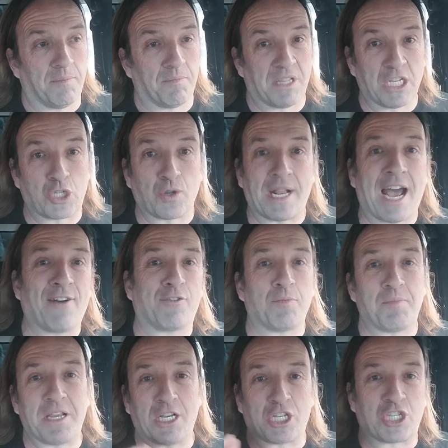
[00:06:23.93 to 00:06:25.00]
This would have to
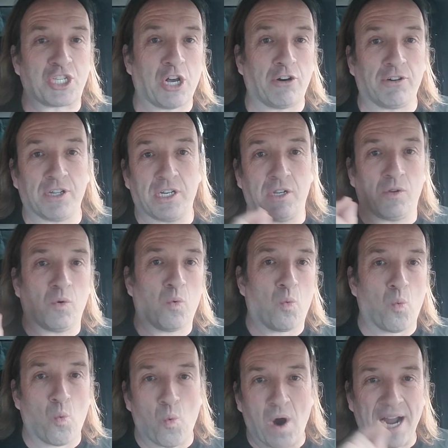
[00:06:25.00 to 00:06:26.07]
be a solid
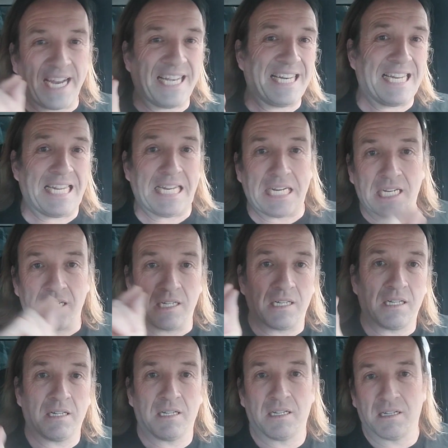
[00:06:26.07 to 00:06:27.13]
winding
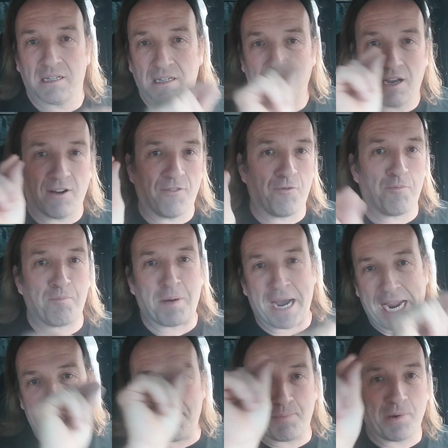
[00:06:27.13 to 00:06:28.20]
of
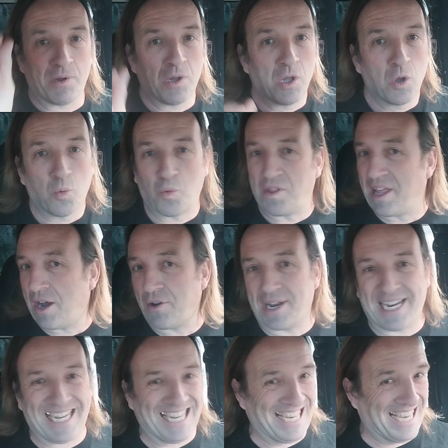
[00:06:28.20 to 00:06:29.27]
pipe without
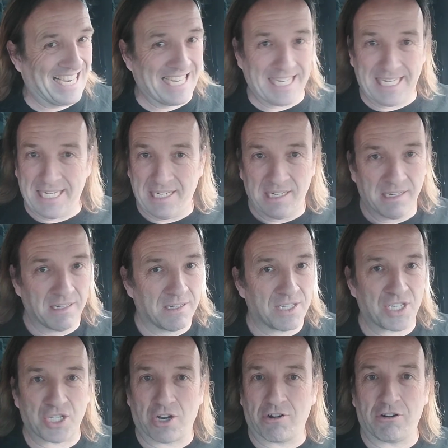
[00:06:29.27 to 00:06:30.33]
any
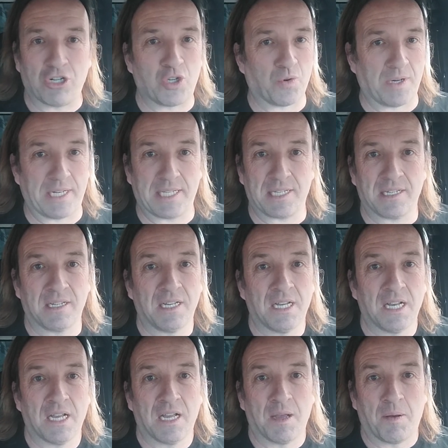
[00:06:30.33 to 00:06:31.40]
solder joints
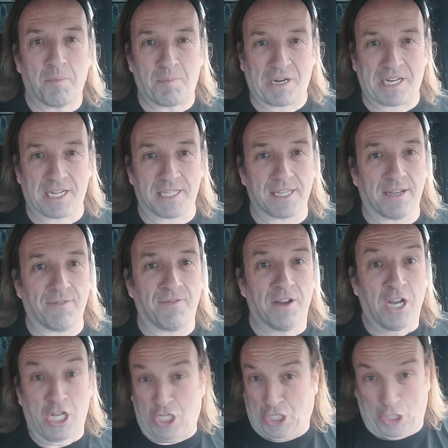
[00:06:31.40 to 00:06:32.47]
because of
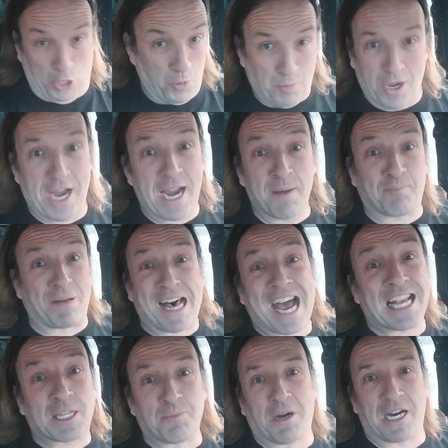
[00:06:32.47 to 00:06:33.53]
superheated
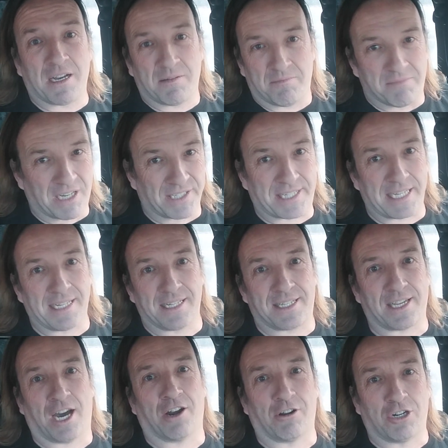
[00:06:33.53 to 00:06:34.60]
plasma melting
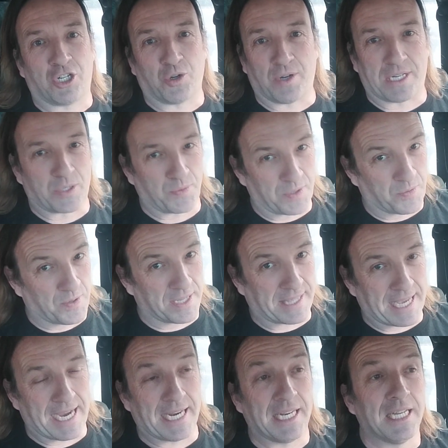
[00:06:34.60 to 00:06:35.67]
solder joints. We don't want
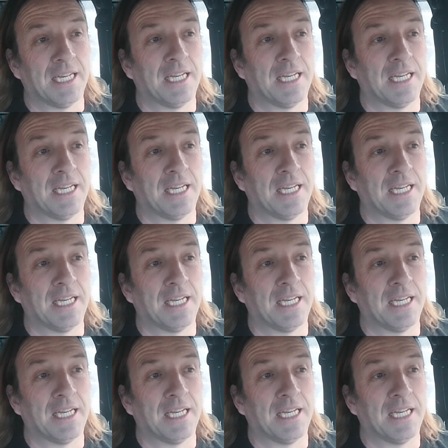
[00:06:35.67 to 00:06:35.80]
that.